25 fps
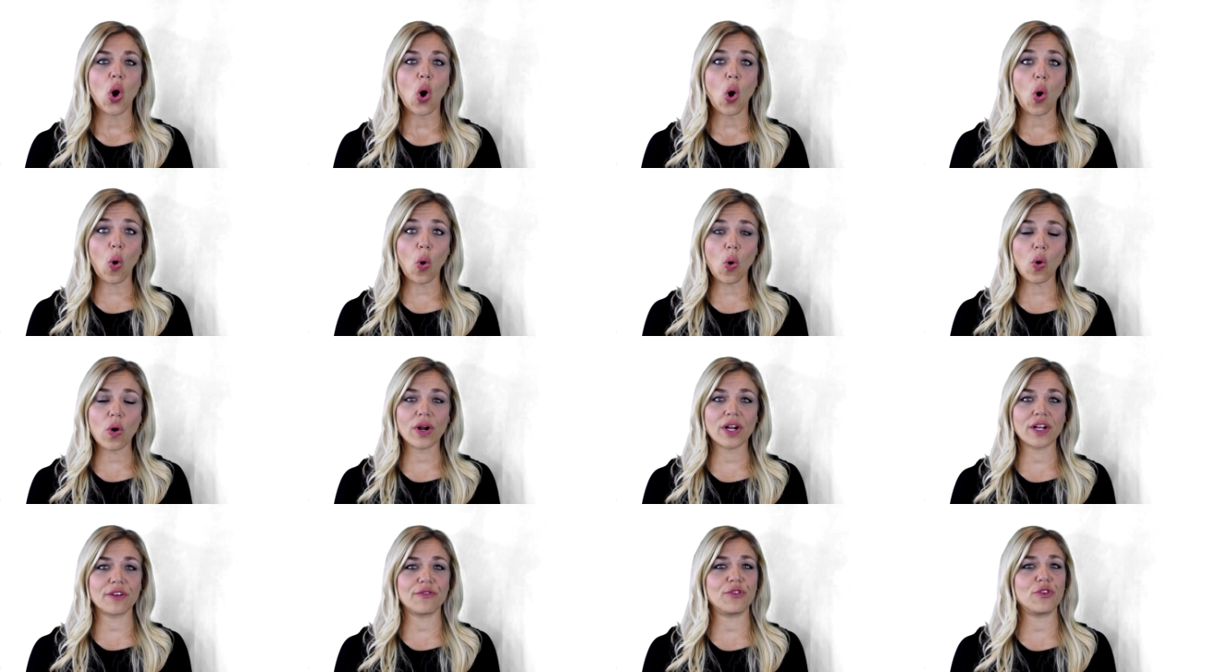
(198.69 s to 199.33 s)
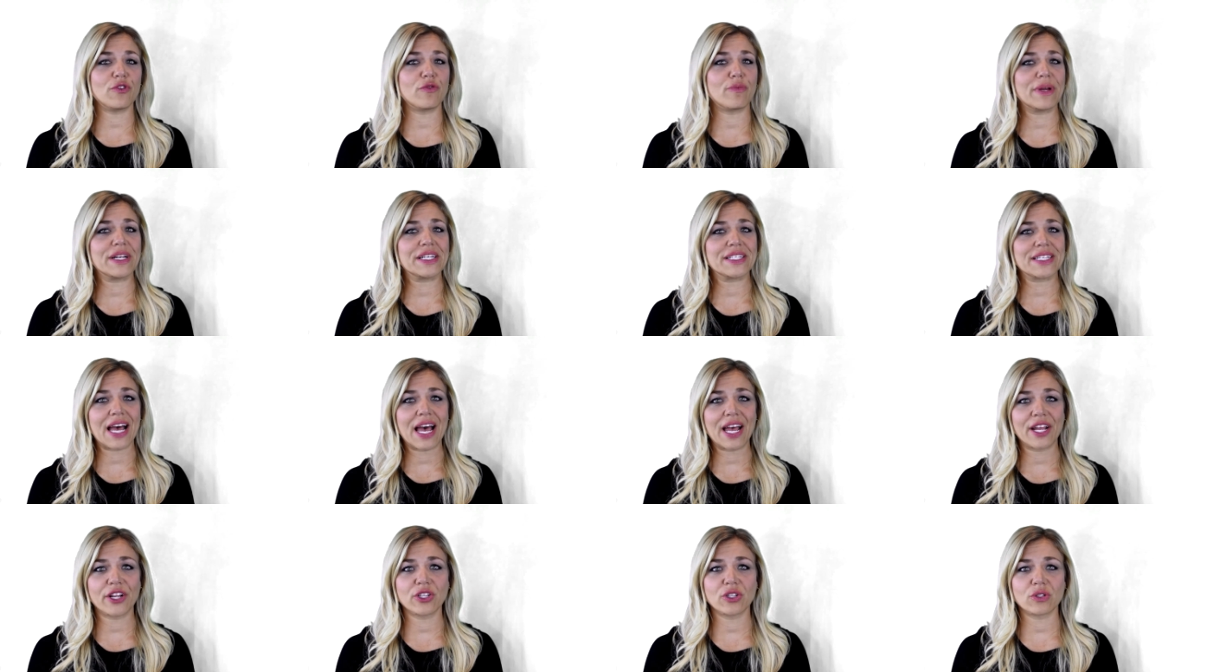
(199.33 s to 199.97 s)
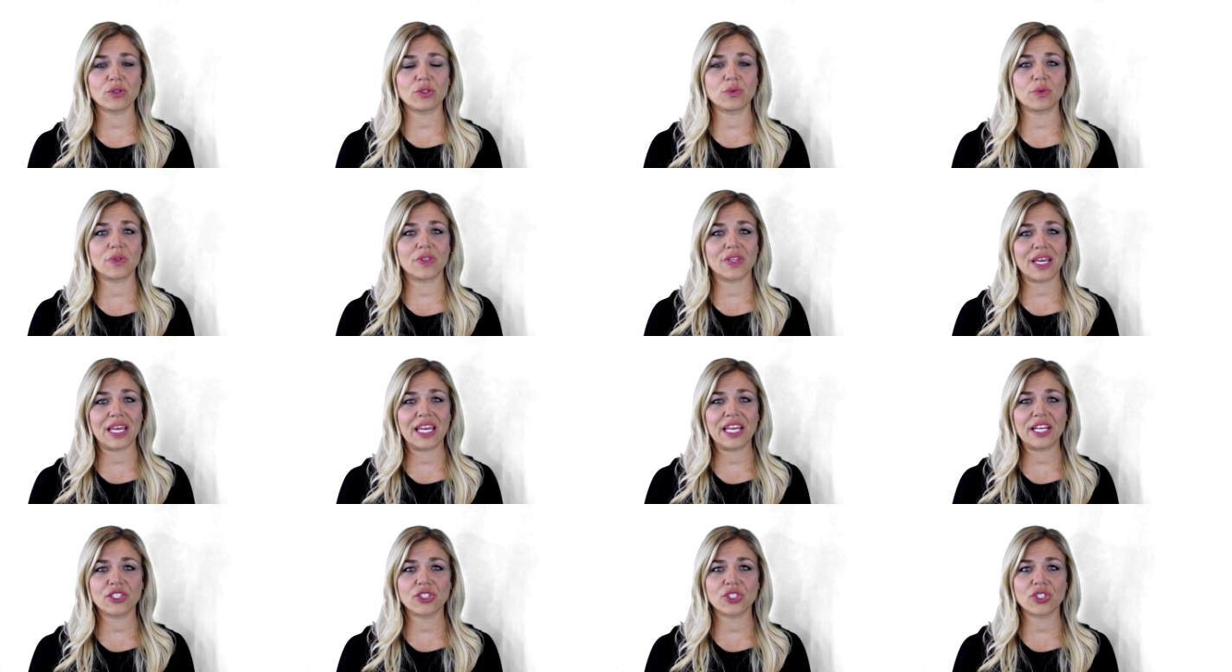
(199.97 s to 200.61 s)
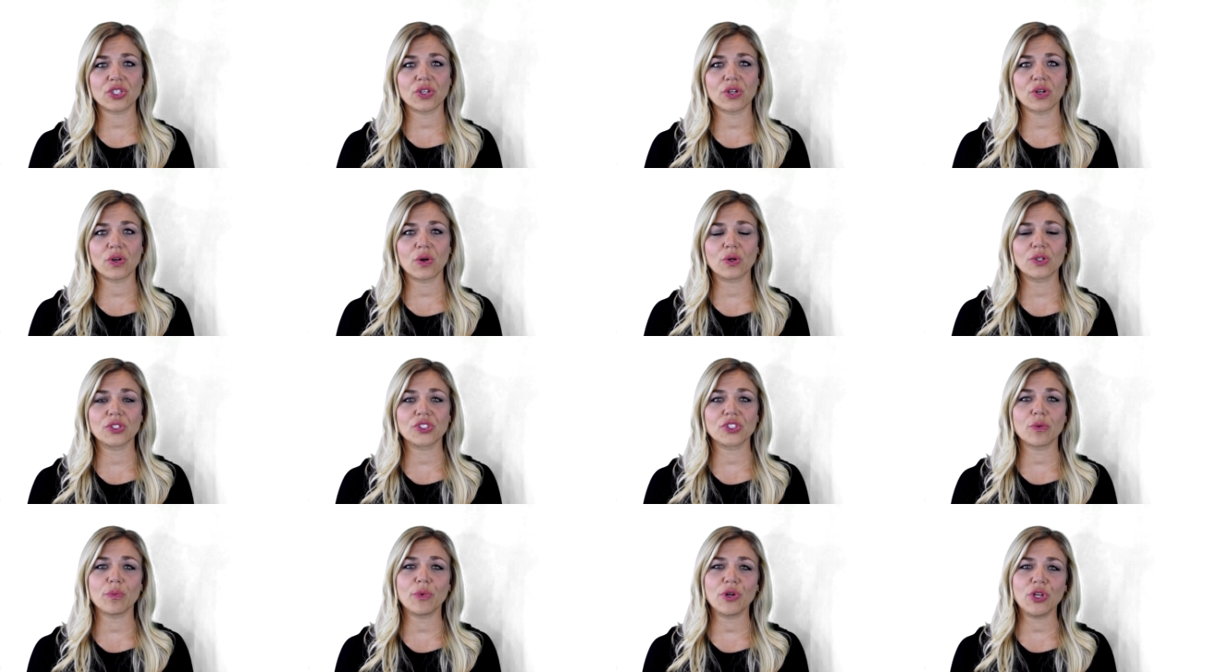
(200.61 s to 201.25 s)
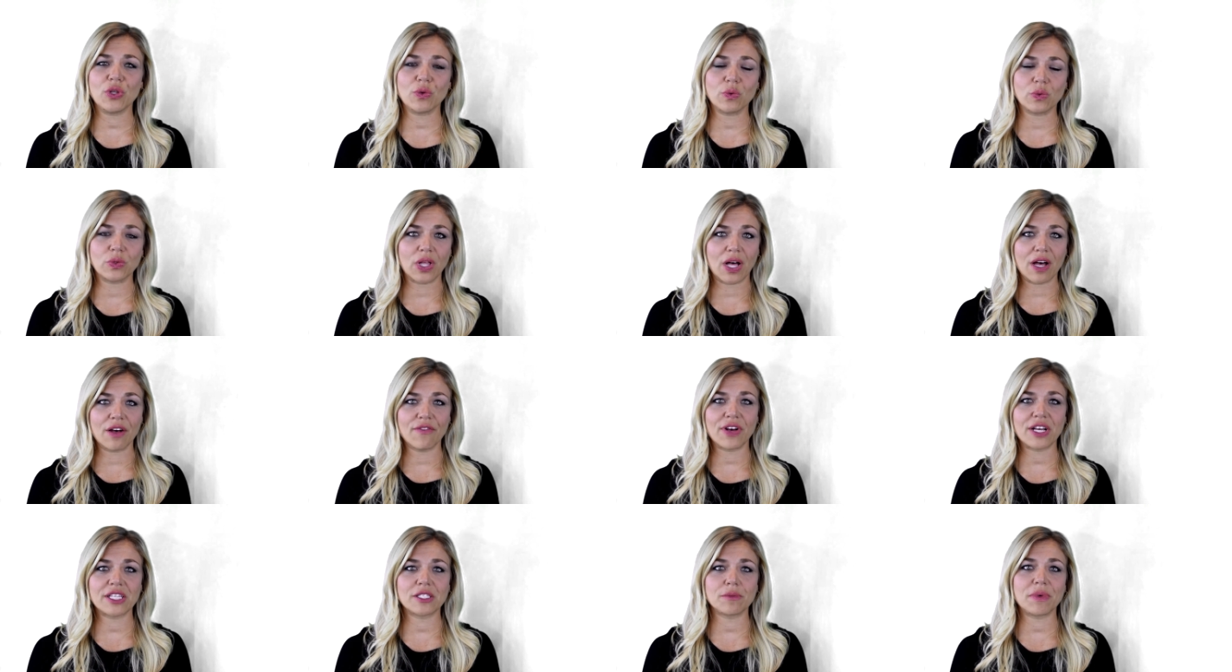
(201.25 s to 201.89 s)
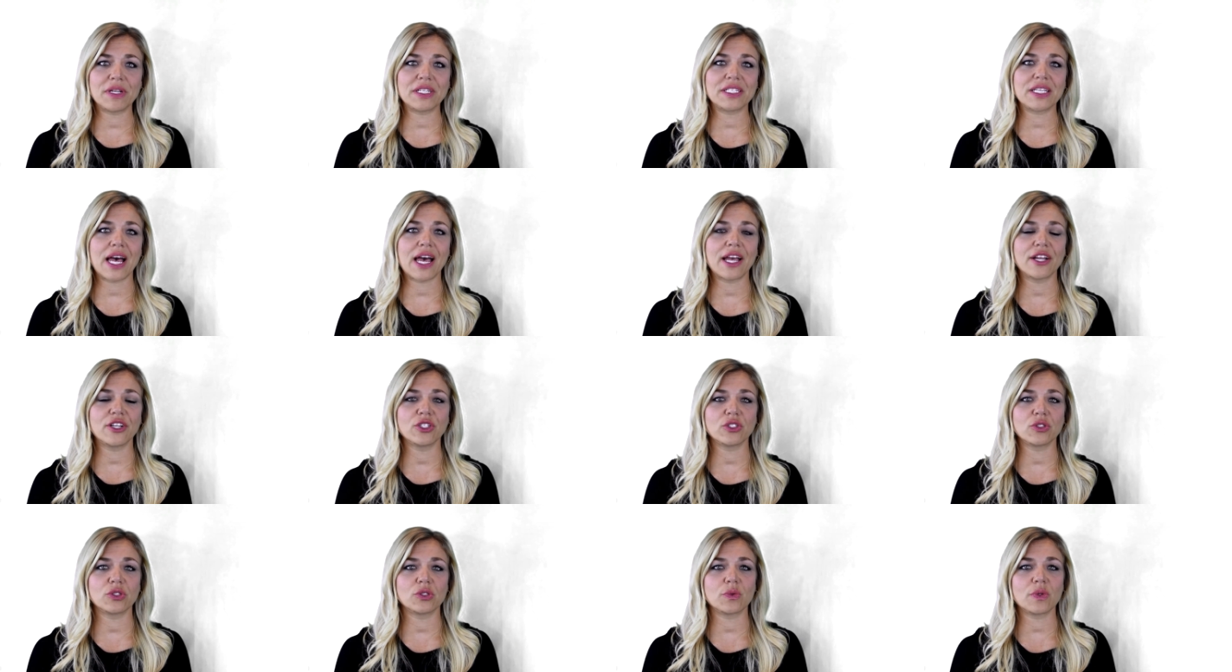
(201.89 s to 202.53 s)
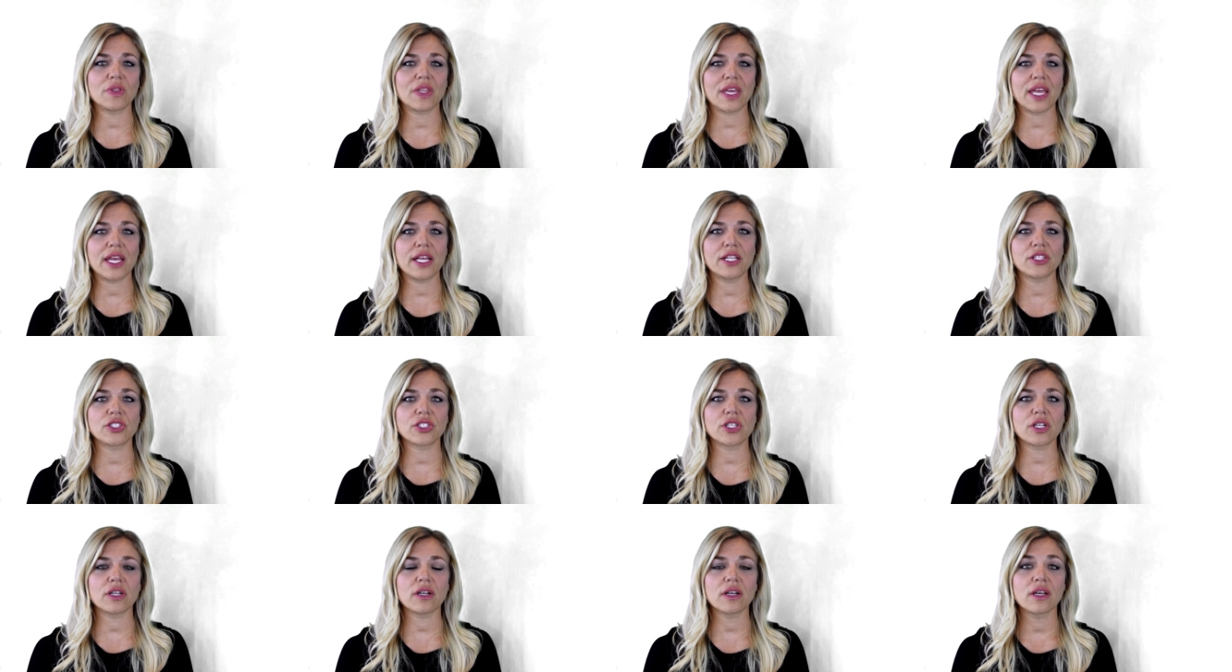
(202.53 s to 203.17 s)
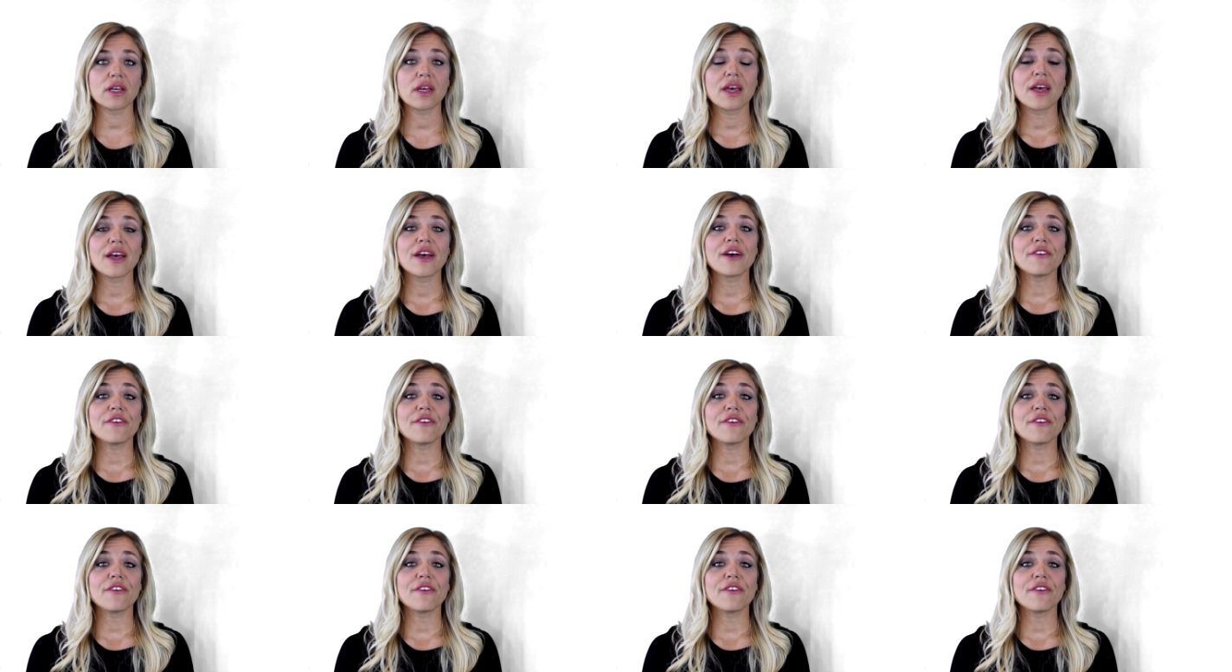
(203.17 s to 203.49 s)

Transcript: or if you've been diagnosed with cancer or someone you love has been diagnosed with cancer,